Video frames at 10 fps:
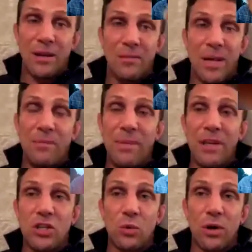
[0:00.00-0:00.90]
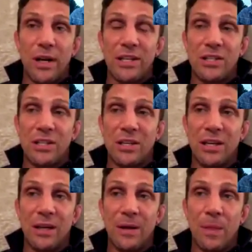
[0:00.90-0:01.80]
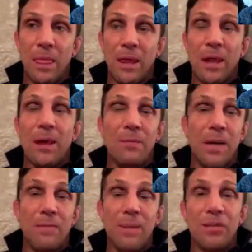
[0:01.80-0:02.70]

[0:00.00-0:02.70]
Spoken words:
Being a bit too honest, being a bit